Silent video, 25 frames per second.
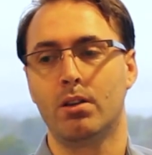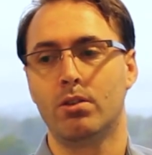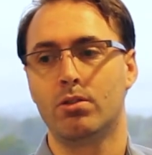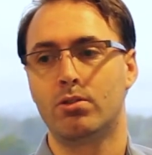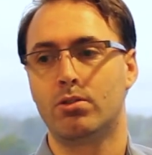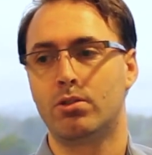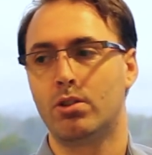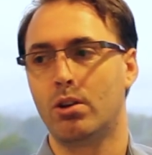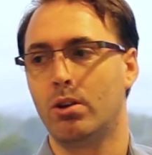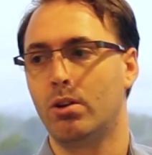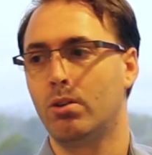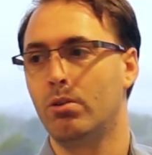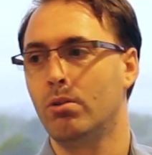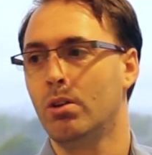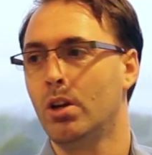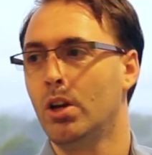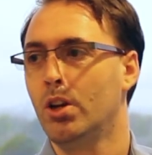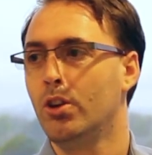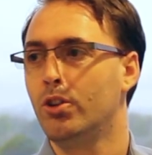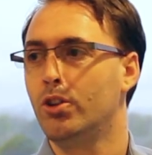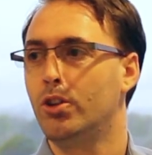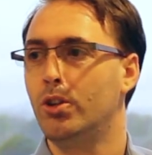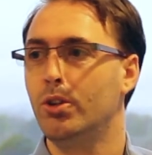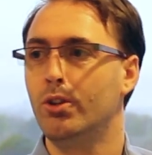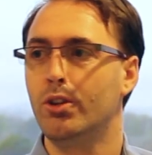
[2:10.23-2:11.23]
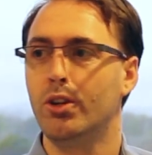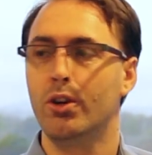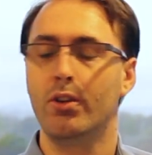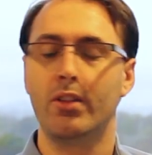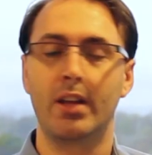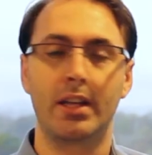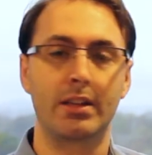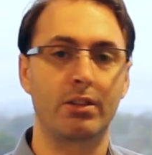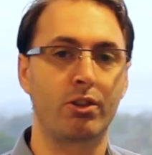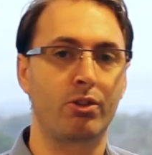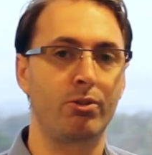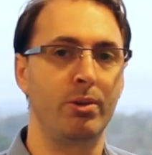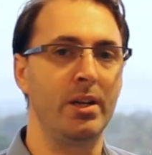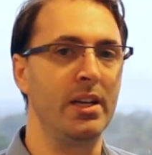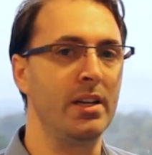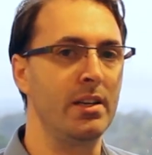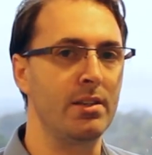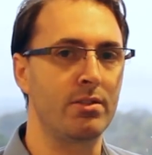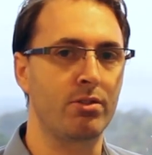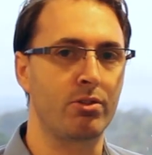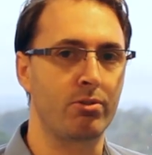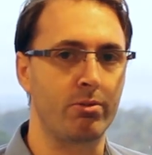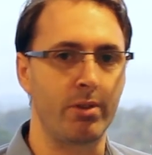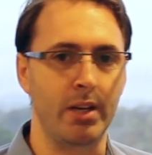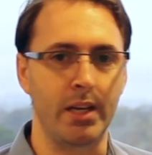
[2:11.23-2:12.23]
So you know that green
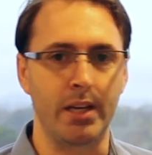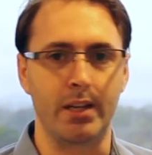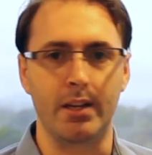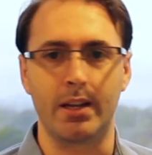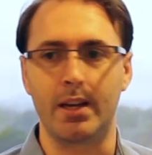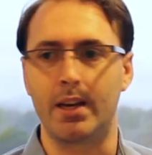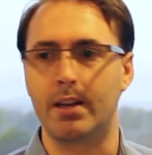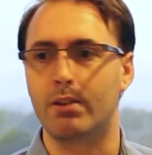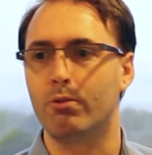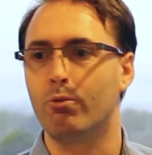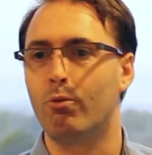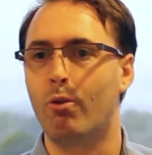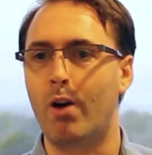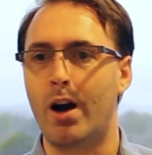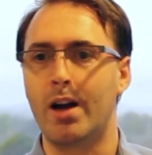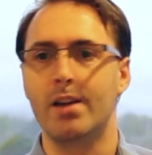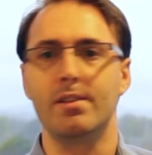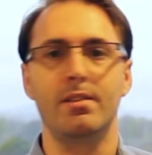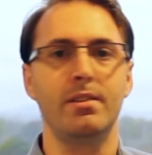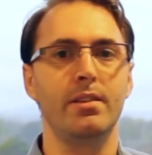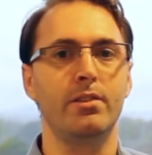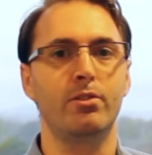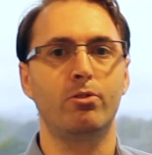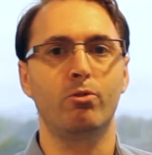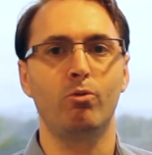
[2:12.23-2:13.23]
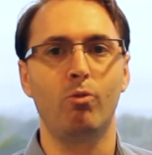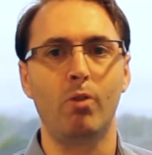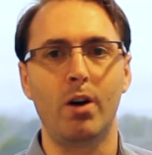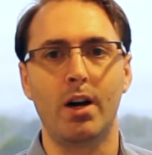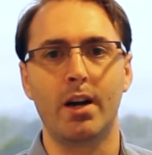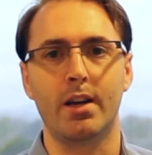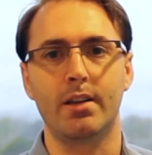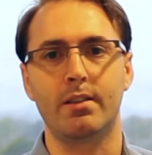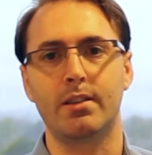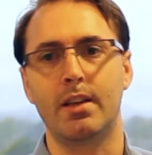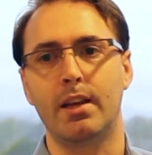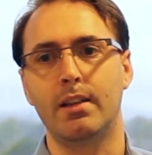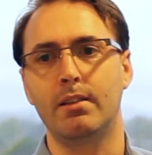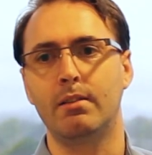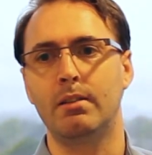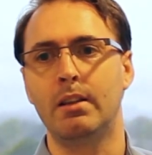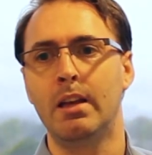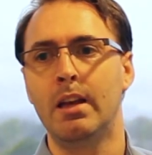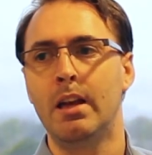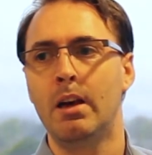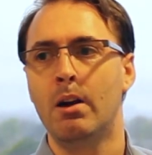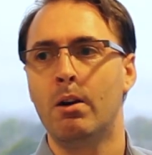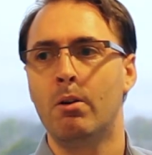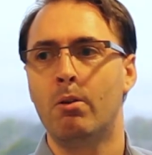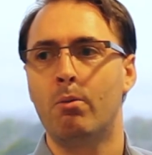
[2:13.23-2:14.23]
is green and white is white, and
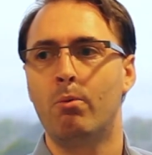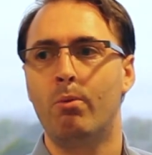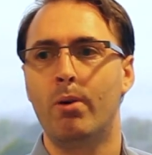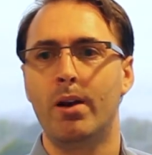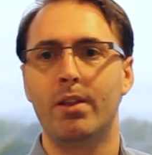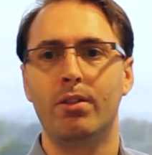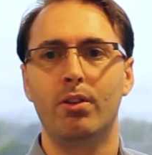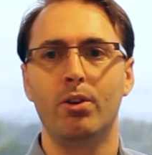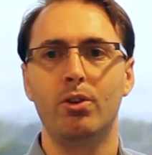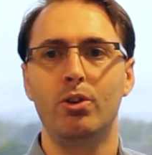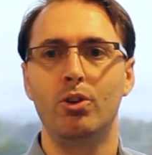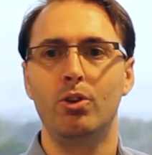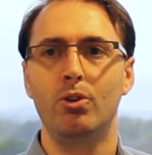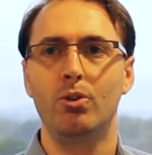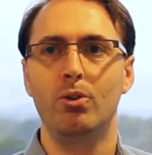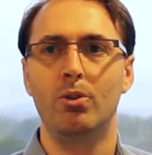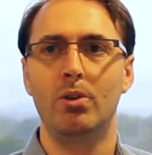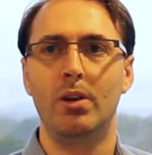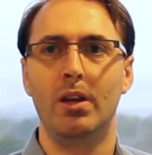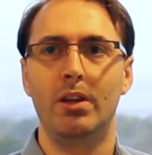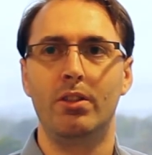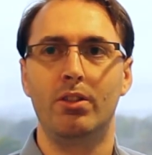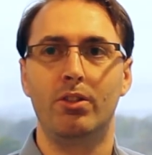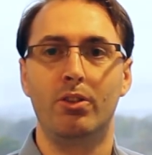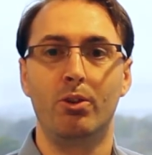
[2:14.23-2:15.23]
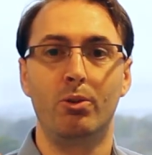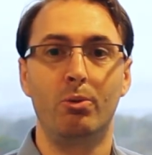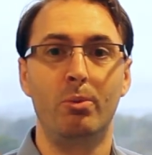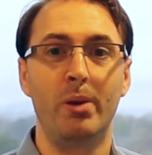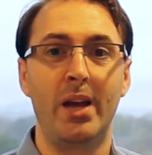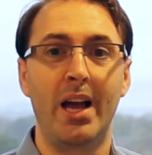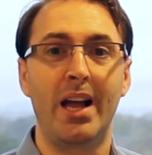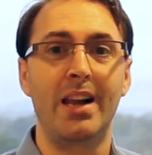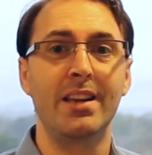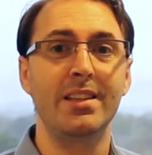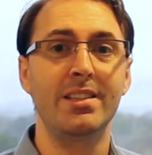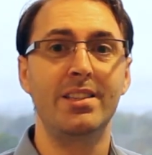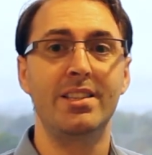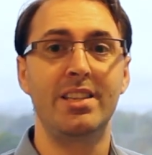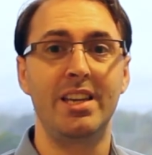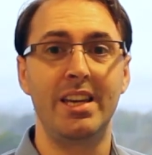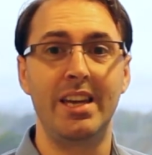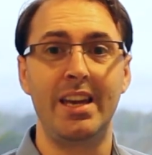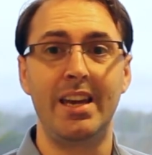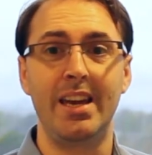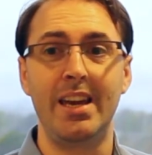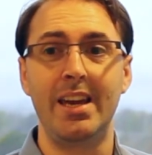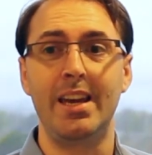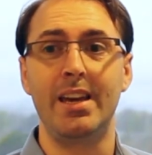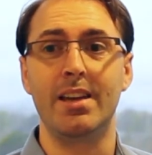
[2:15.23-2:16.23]
whether the
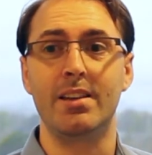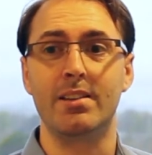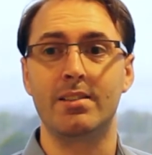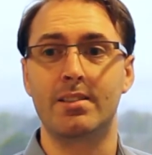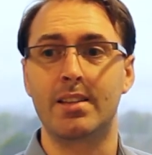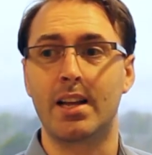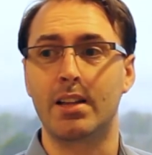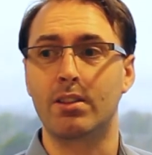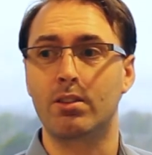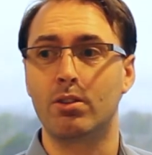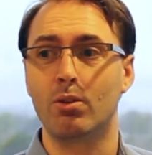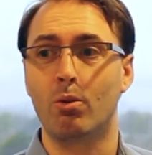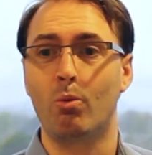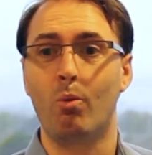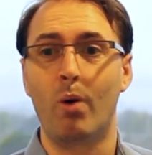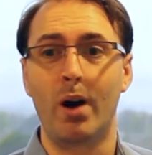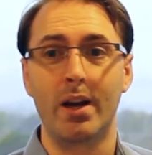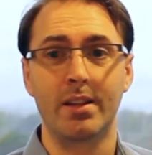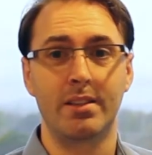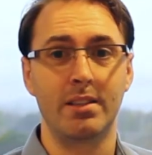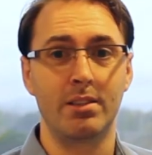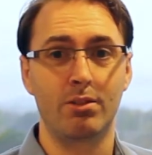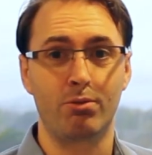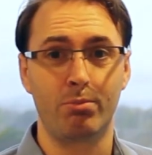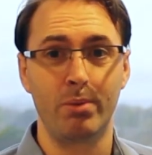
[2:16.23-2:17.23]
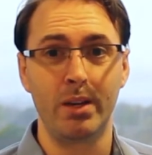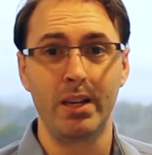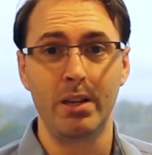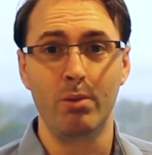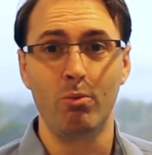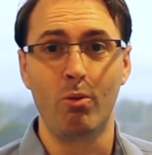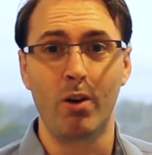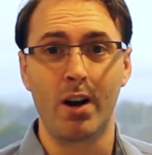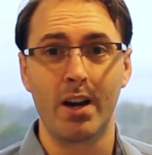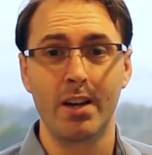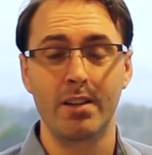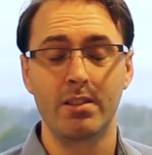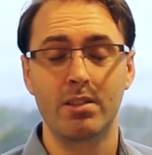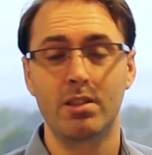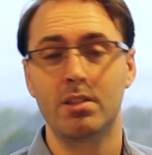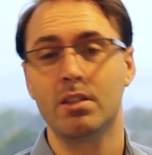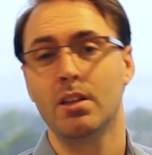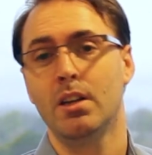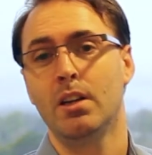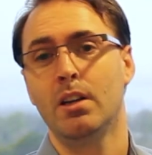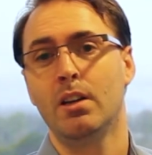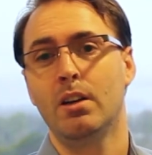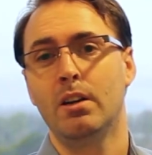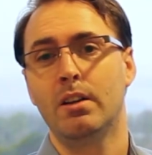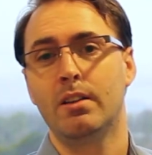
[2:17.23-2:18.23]
reality is that the white is really white,
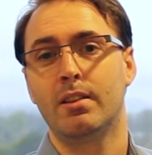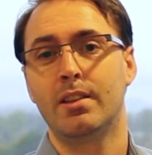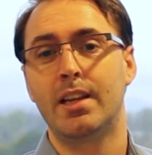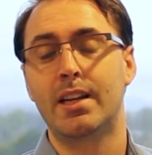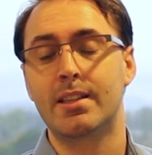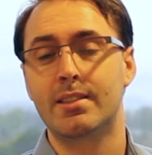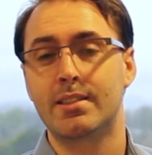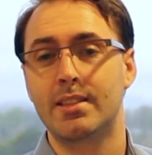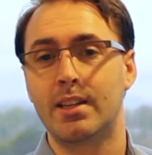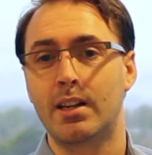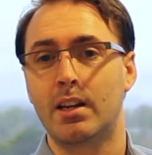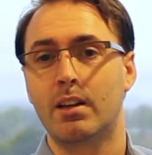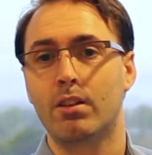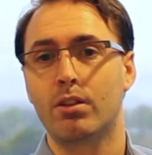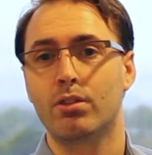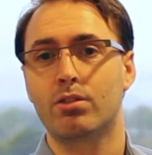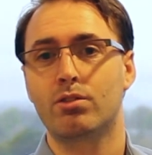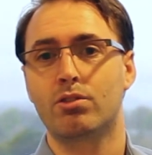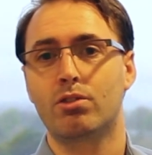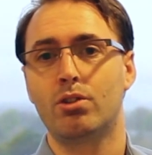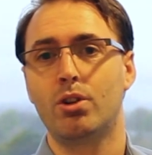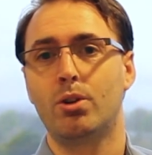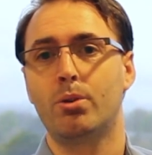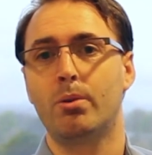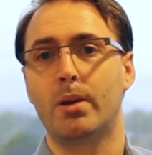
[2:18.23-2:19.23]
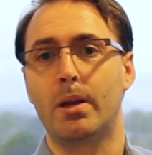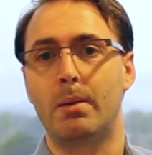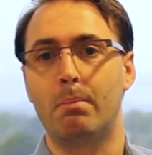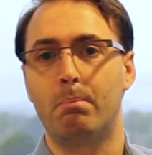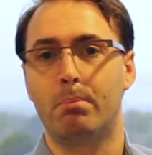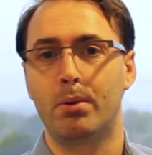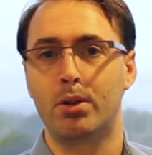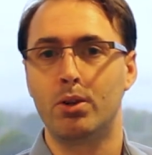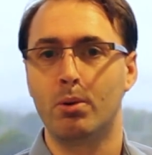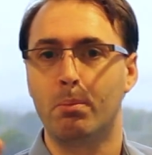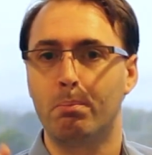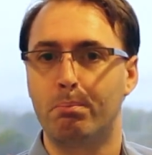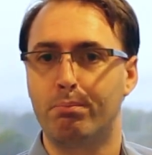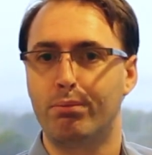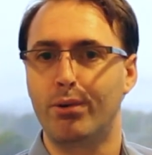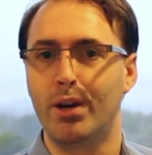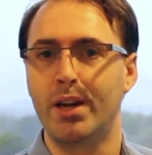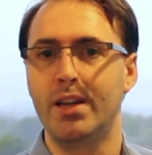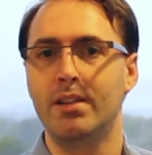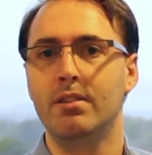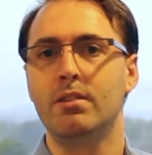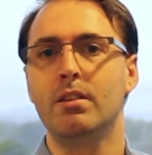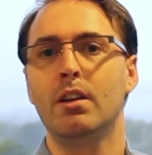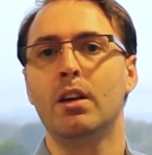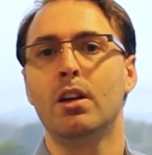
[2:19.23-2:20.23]
that's another story, but your
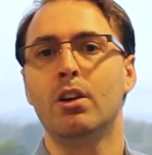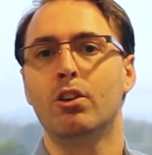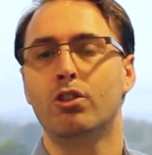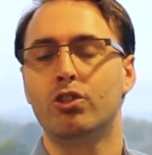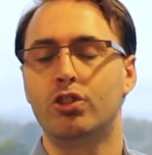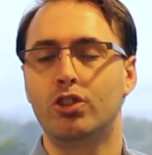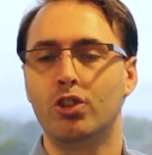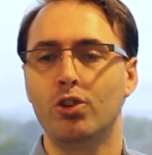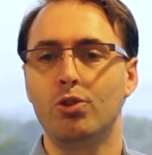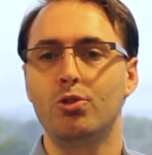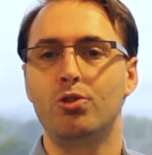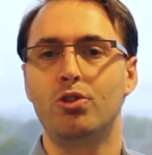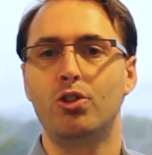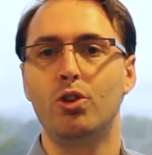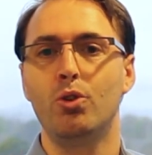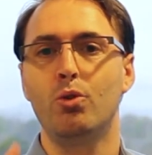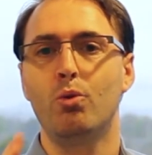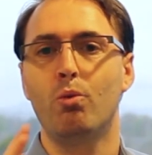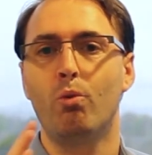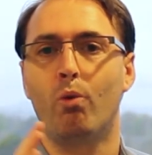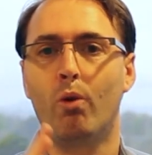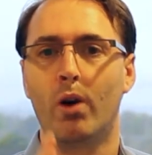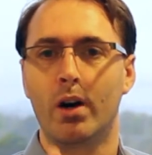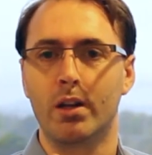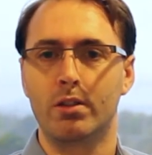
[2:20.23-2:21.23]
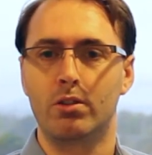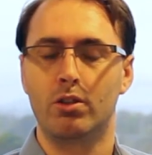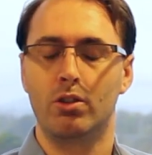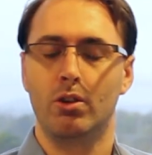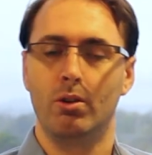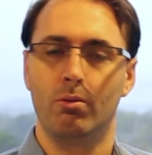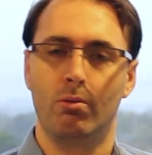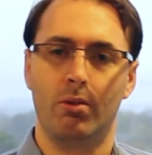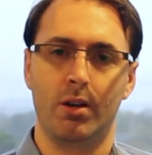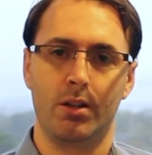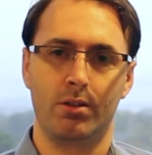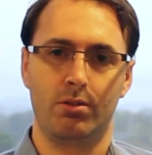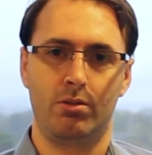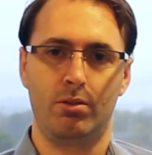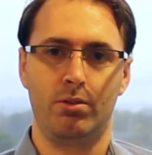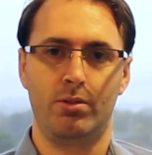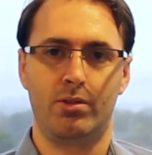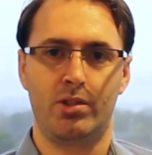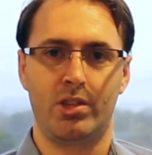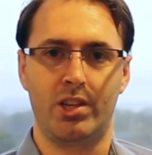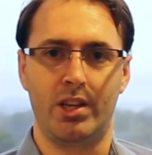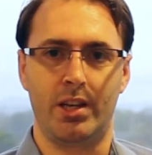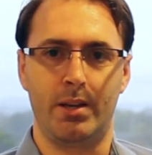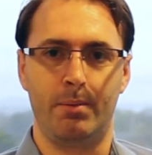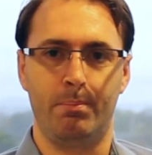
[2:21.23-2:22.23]
brain shows you what you want to
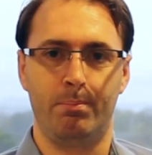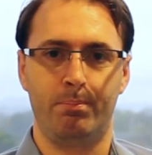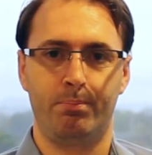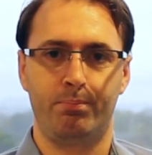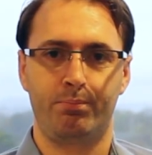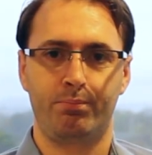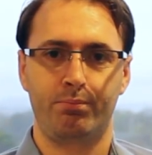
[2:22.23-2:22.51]
see.